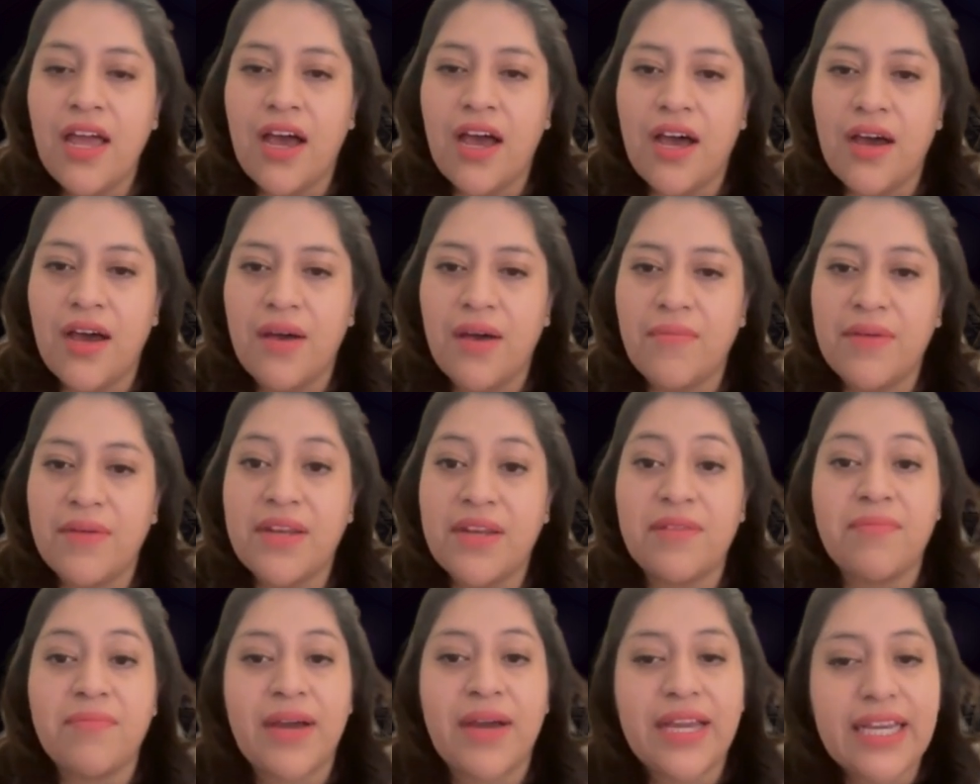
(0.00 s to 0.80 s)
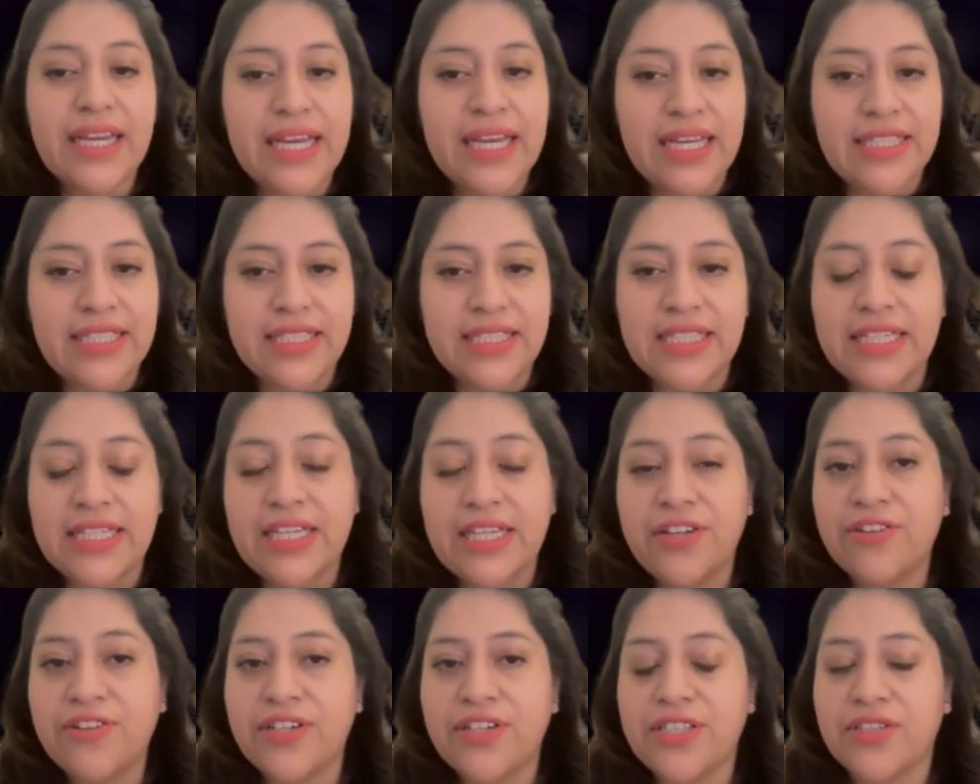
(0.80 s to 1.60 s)
and in my case, an
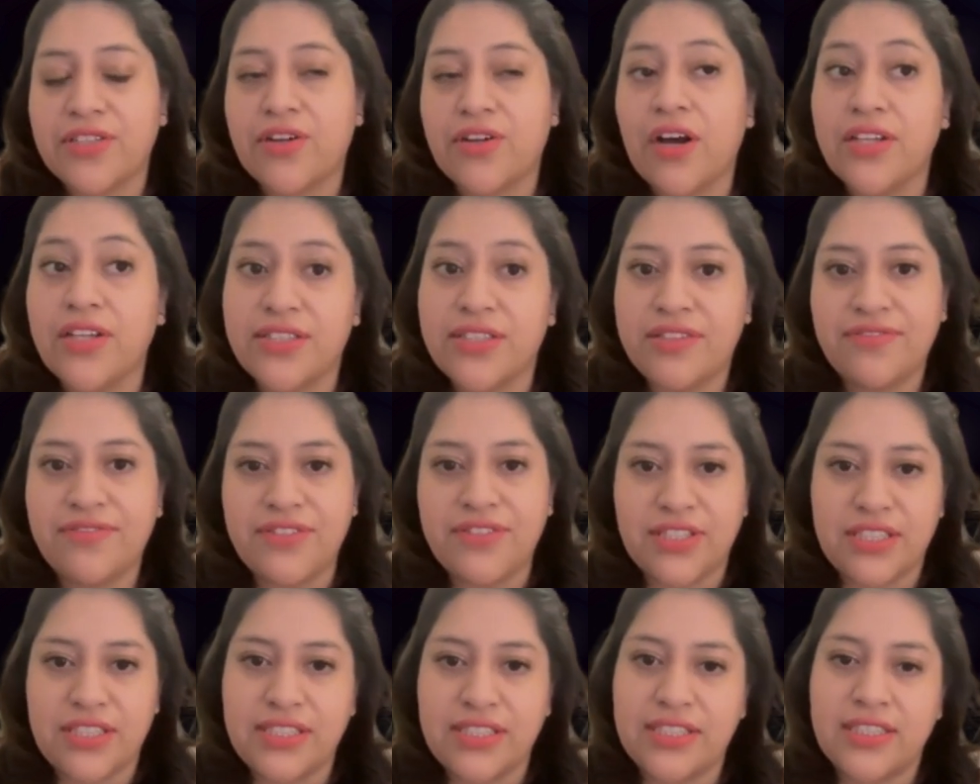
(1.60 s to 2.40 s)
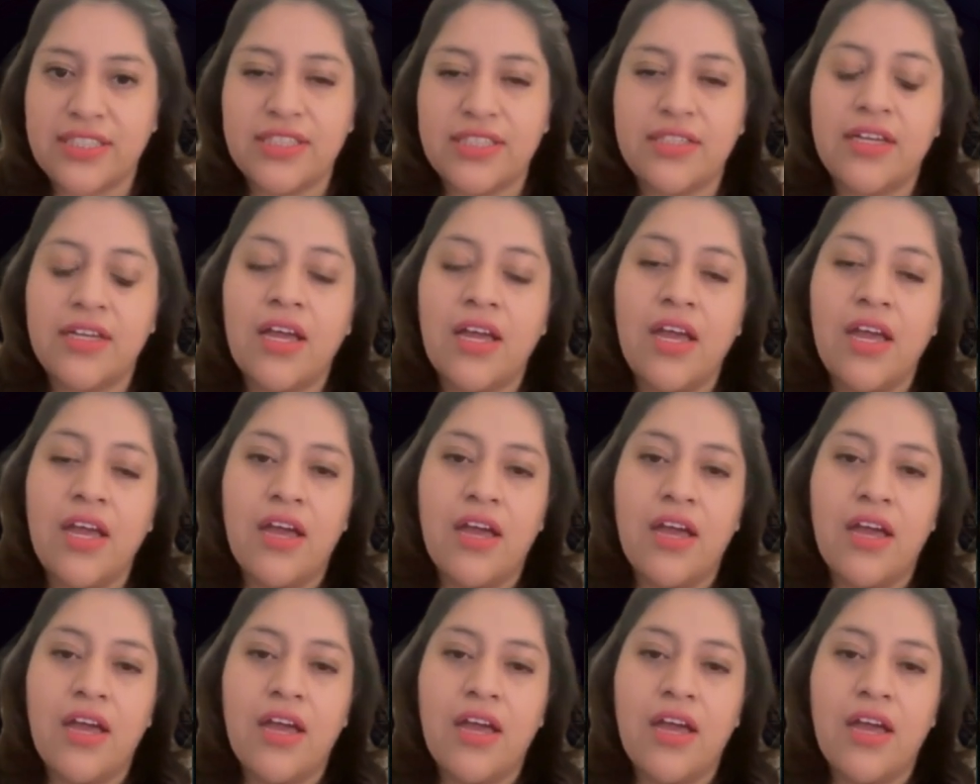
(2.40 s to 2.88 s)
increased cost efficiency.